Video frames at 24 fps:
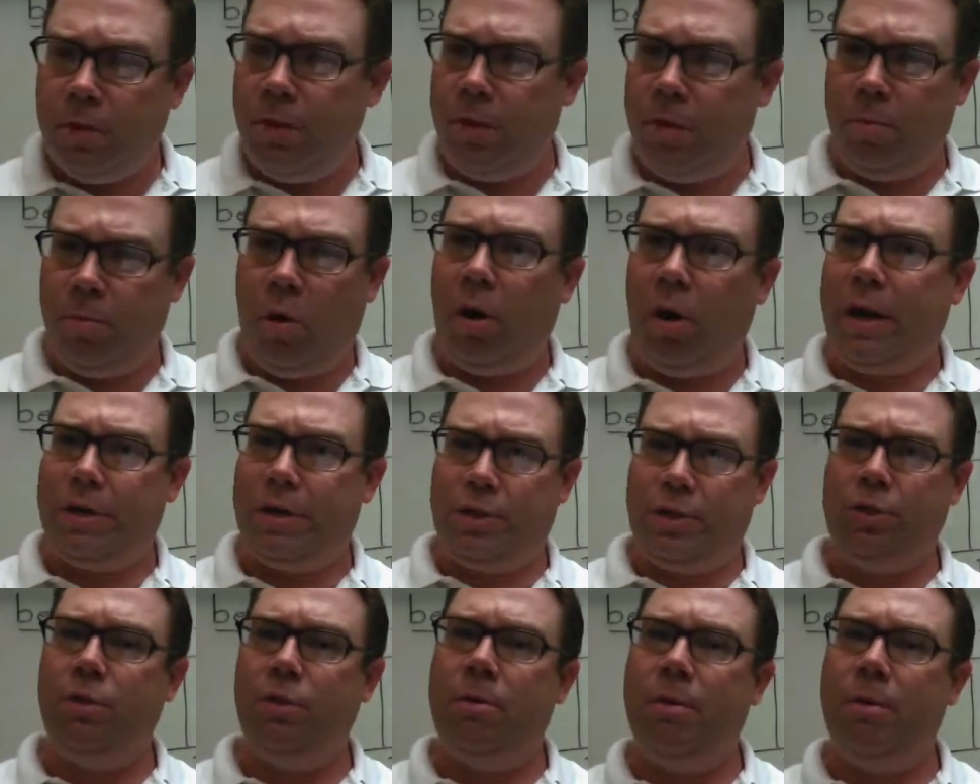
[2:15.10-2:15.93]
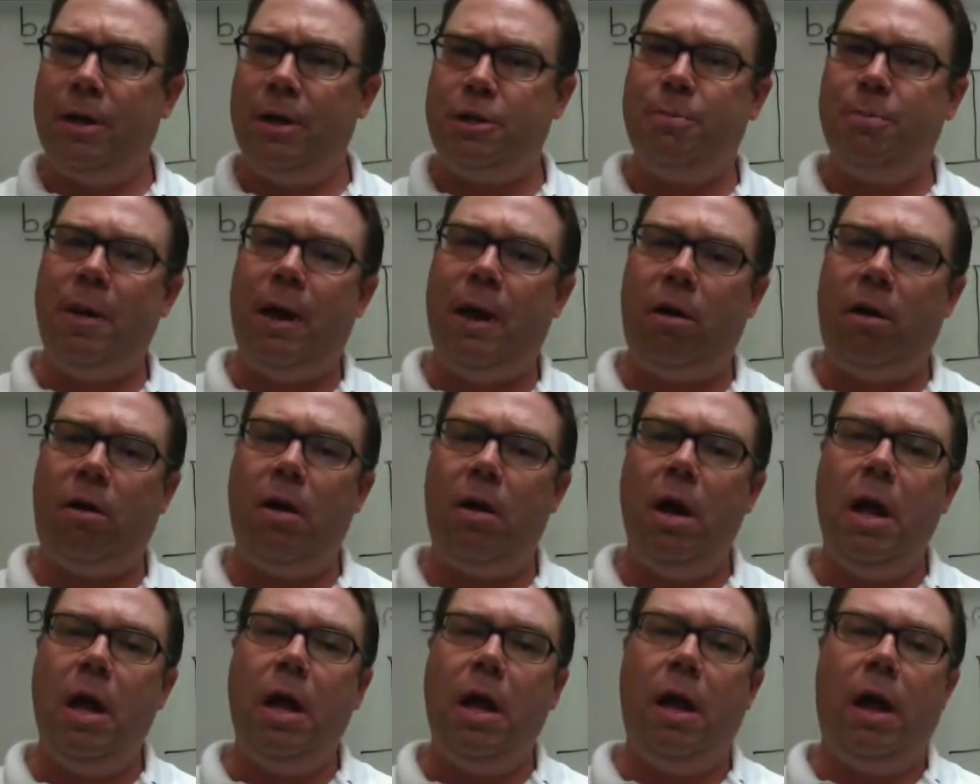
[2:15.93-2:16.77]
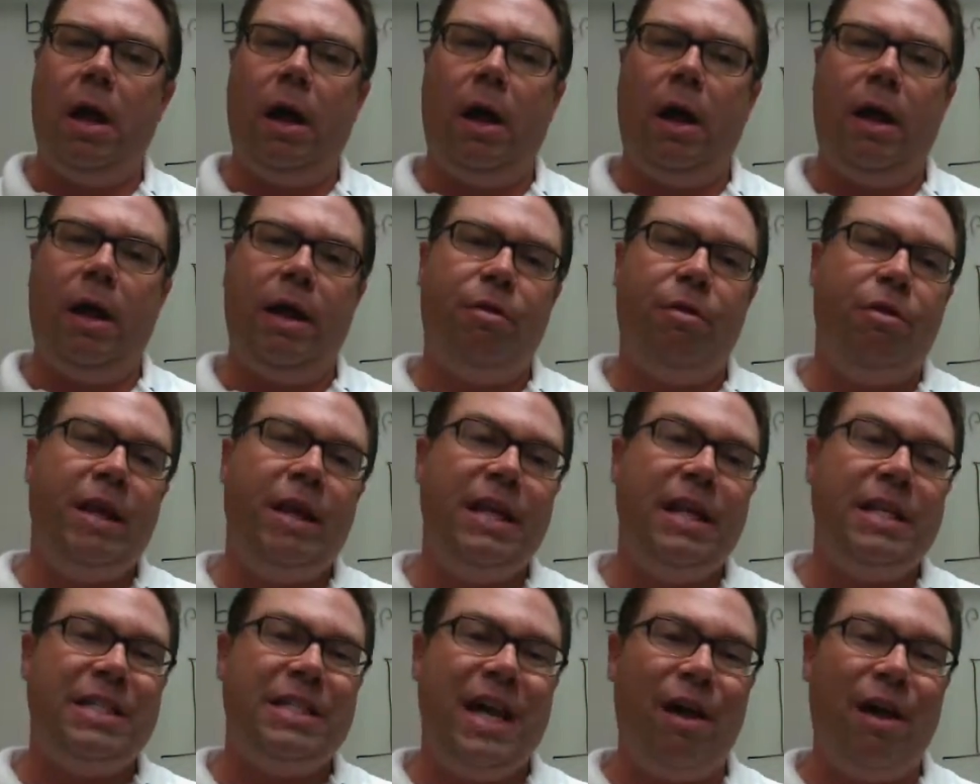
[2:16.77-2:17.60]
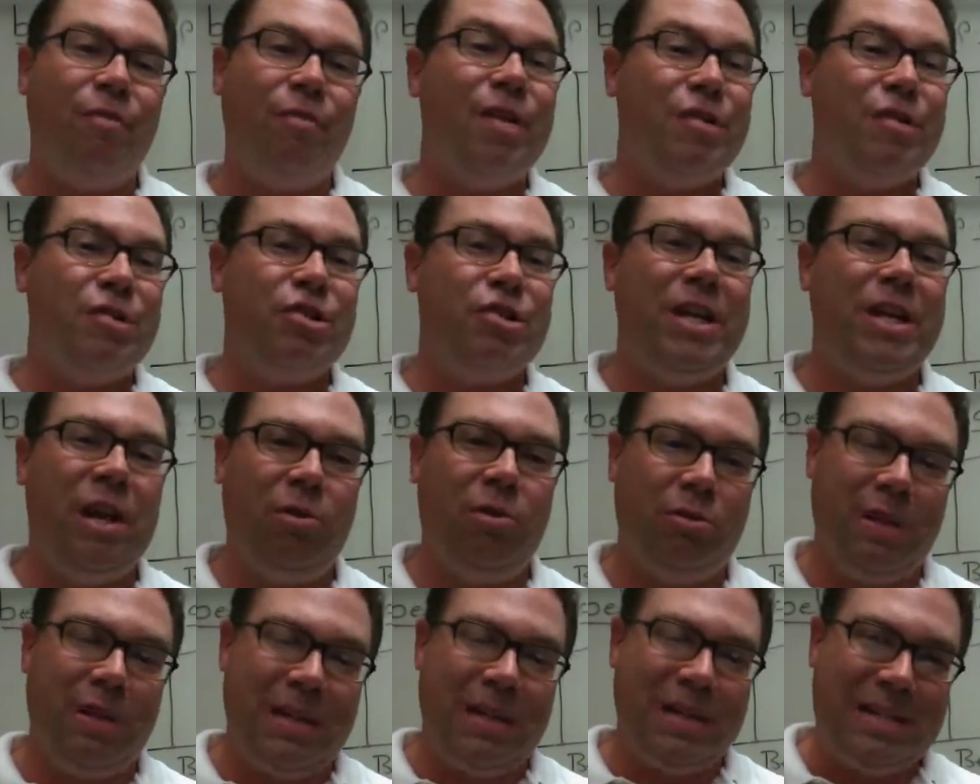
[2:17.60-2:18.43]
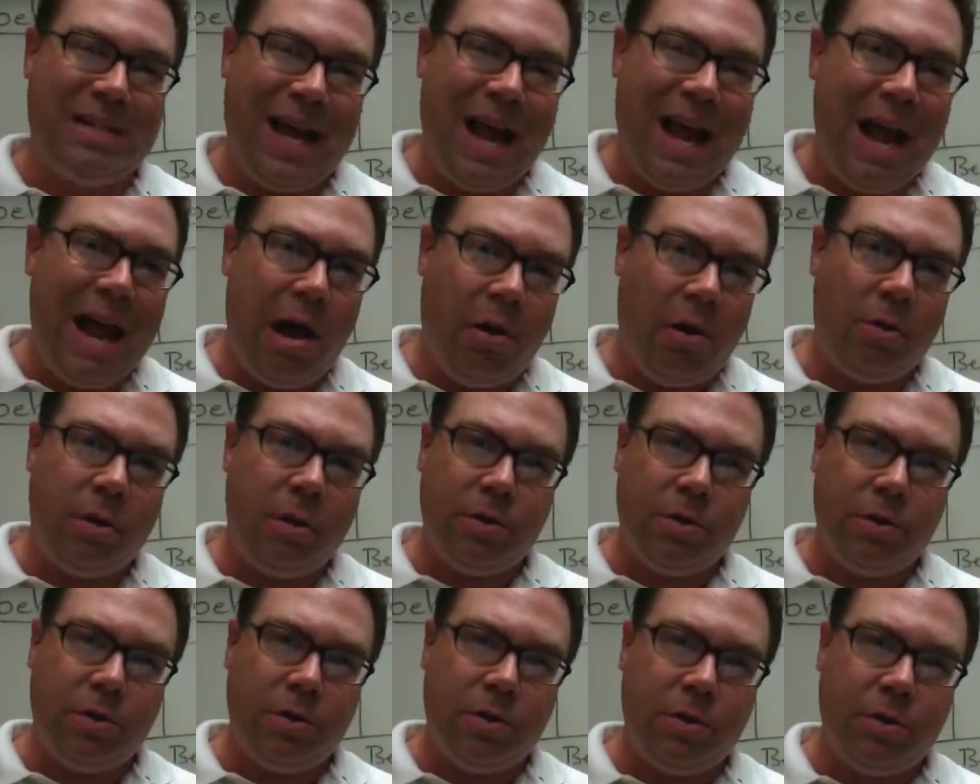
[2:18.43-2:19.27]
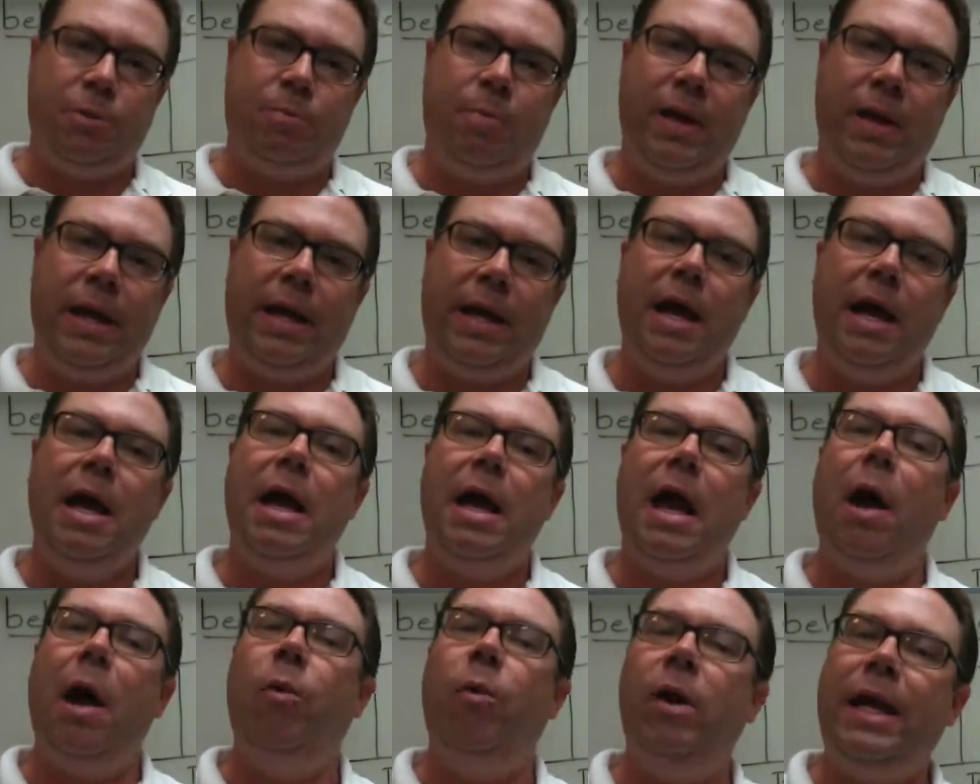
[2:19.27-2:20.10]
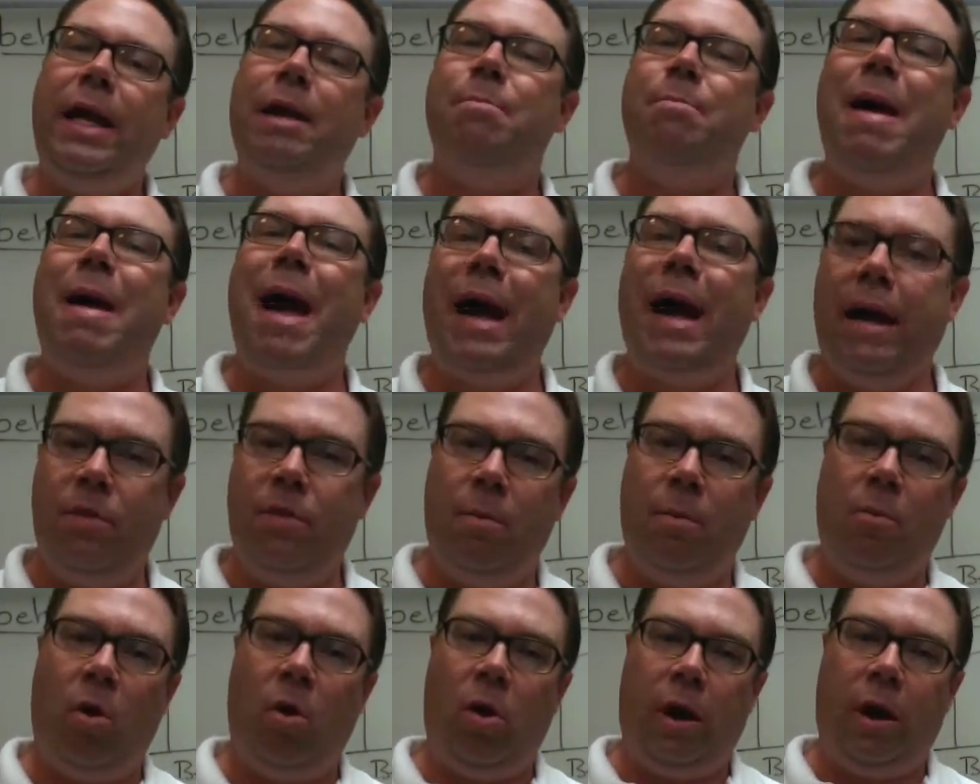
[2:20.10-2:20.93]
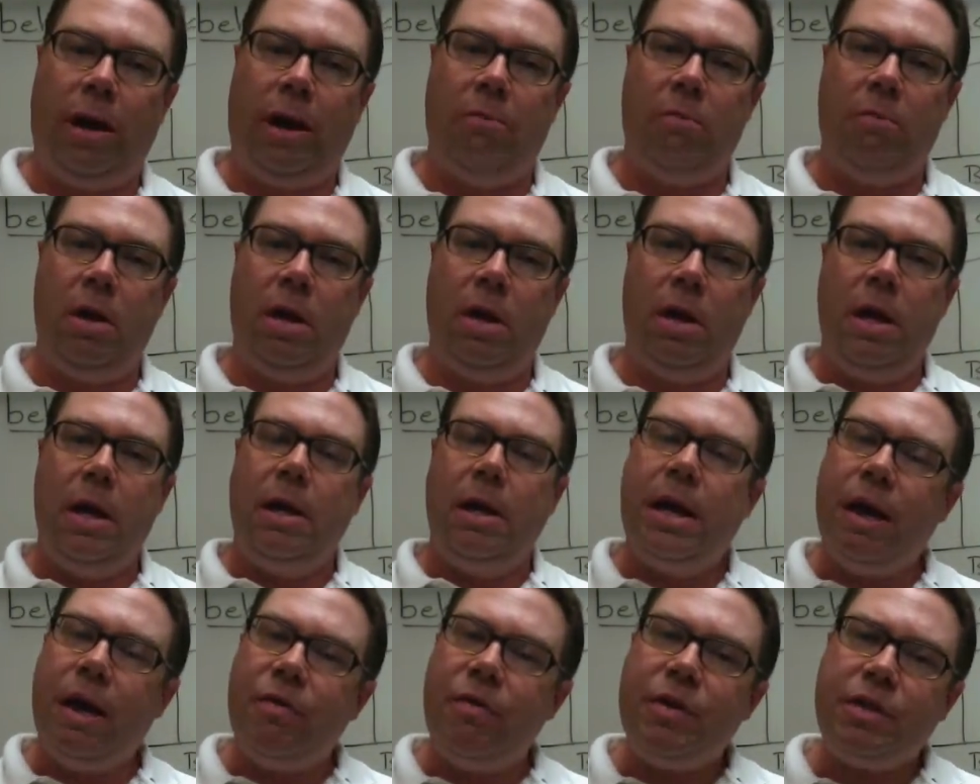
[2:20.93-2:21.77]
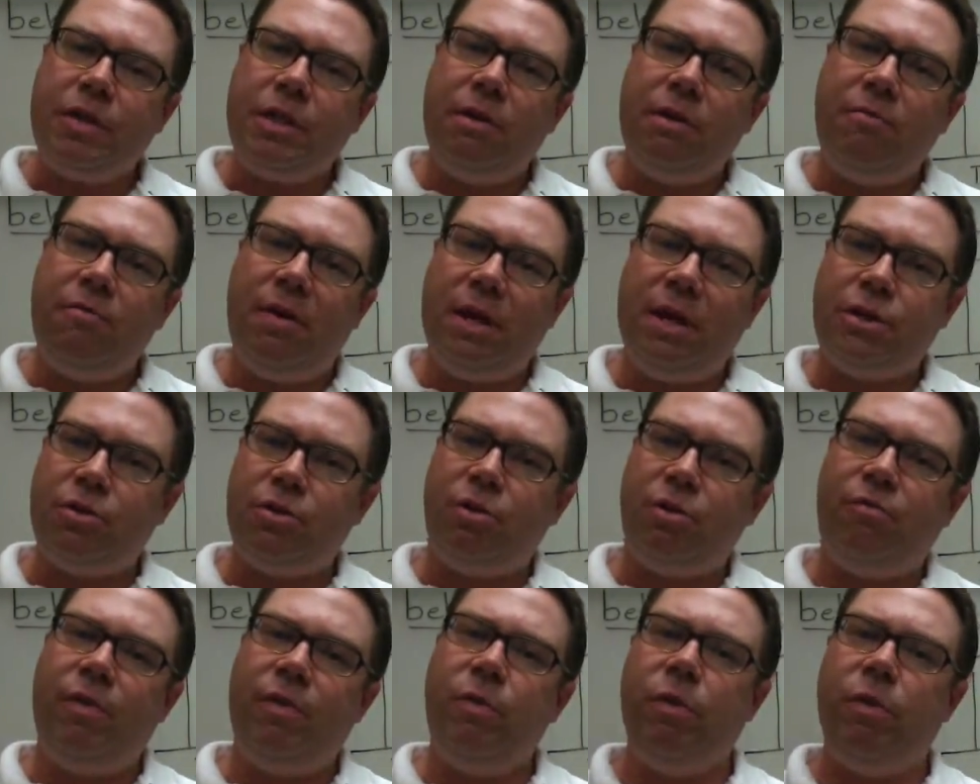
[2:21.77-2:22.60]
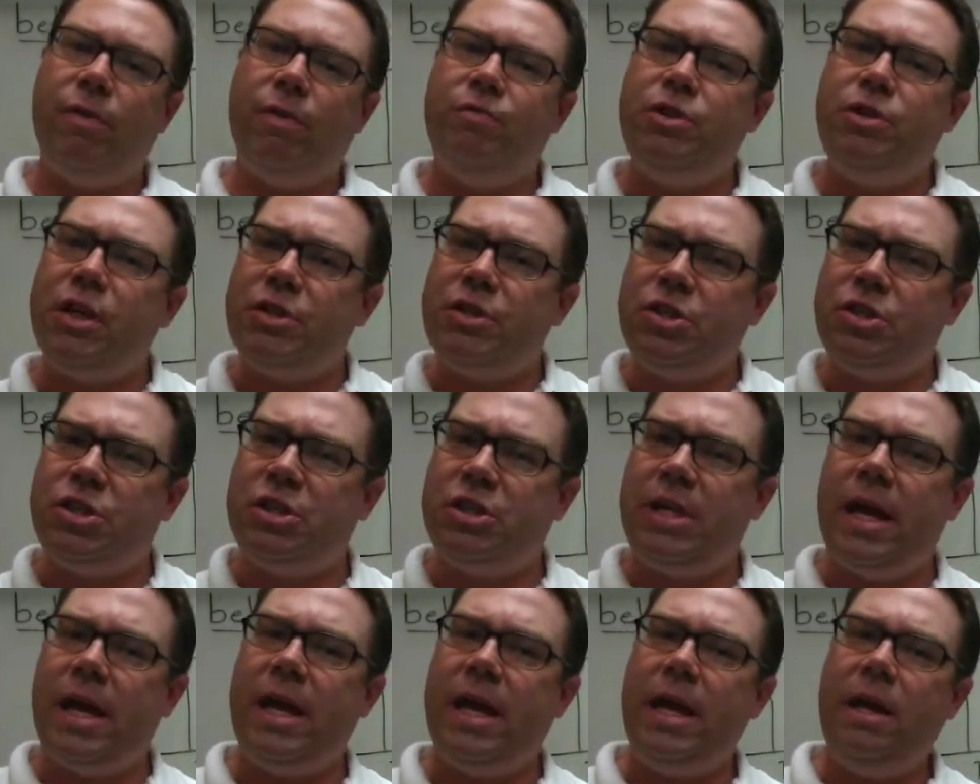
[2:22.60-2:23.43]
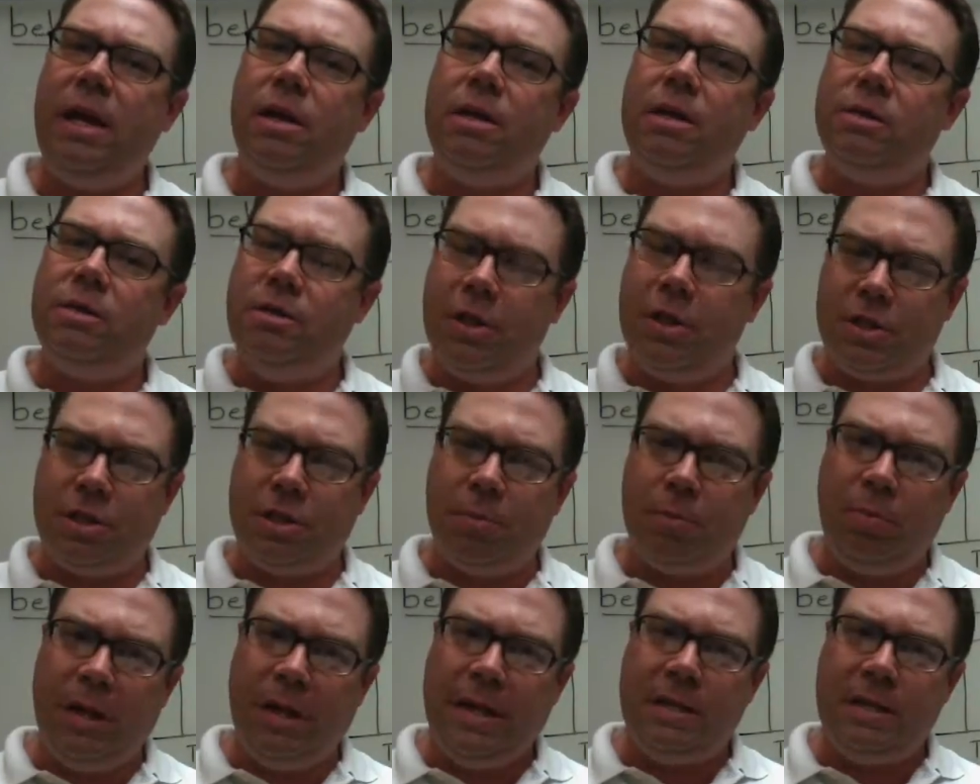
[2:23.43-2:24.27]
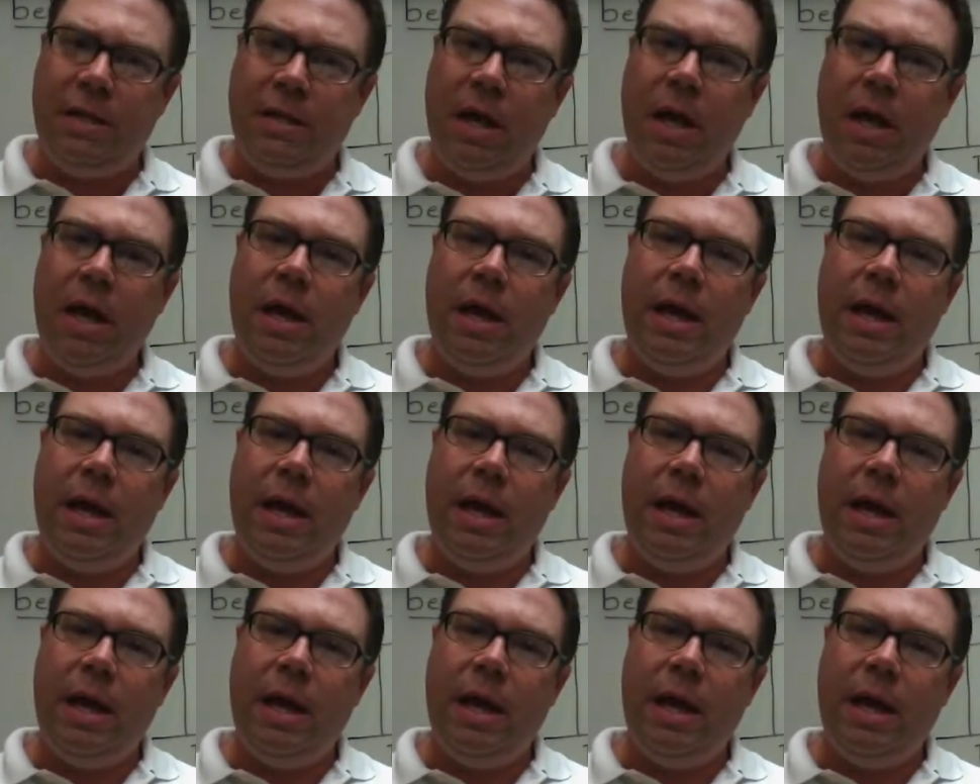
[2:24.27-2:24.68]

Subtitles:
that the market's doing much better and things have settled down, so to speak, I want to get back in the market. Now this investor, if he would have just stayed disciplined